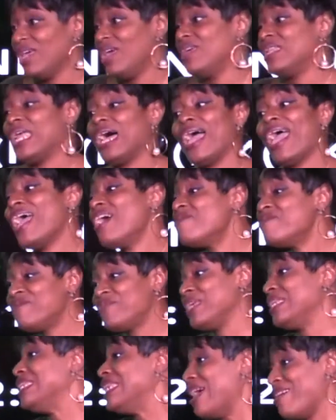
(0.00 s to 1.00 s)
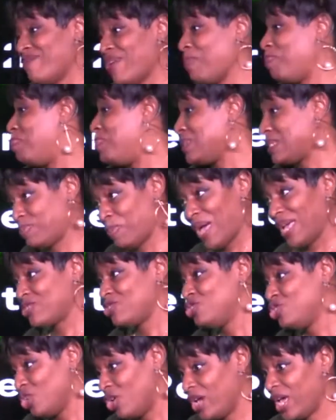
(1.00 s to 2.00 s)
Now, envy never sparks
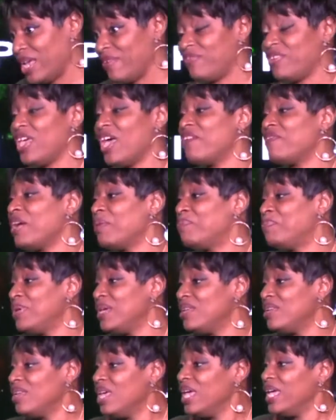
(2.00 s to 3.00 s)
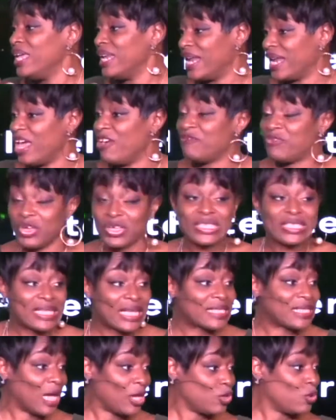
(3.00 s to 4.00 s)
joy. Have you ever been in an envious
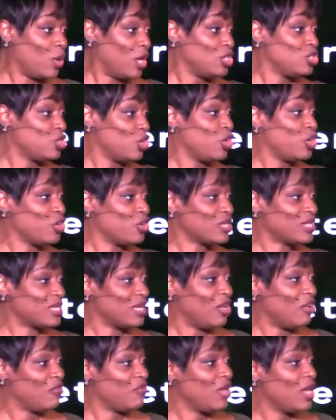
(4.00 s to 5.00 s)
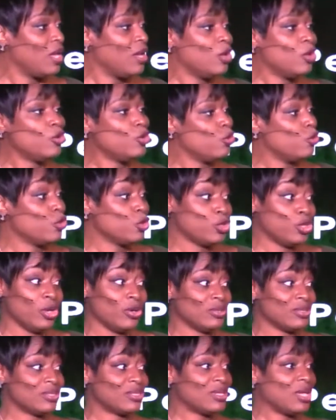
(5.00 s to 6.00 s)
state and you're enjoying yourself? No, you
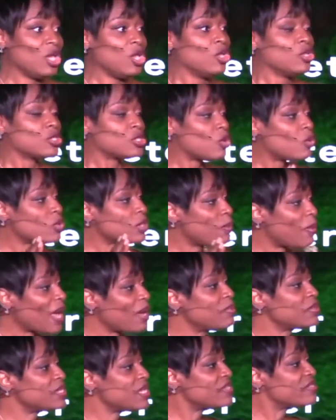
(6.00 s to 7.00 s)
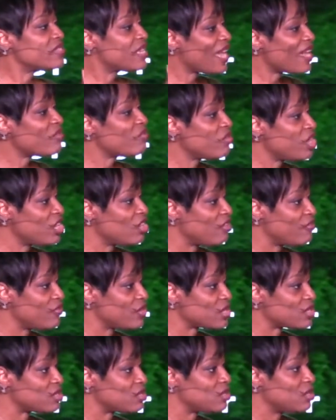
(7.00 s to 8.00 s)
don't. So the Bible says, get rid of
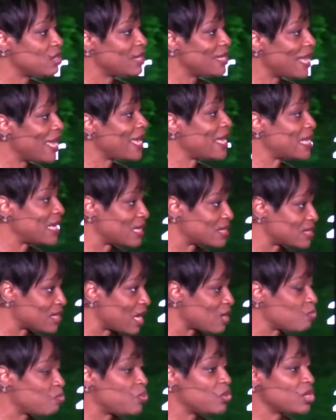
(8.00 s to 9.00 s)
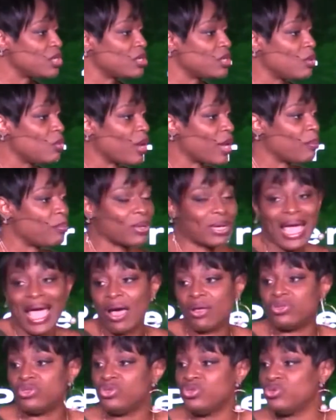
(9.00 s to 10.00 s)
it. Lay it aside. Put it away. But how
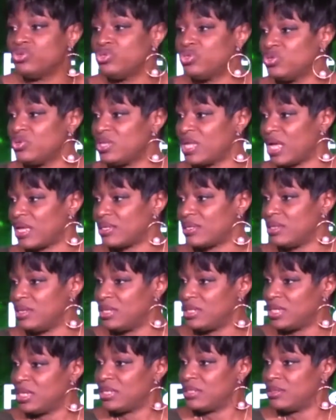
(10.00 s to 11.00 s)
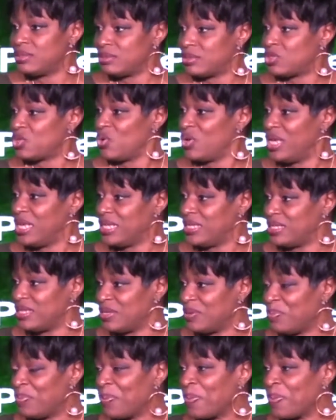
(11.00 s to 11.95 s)
do you do that? Is it so easy?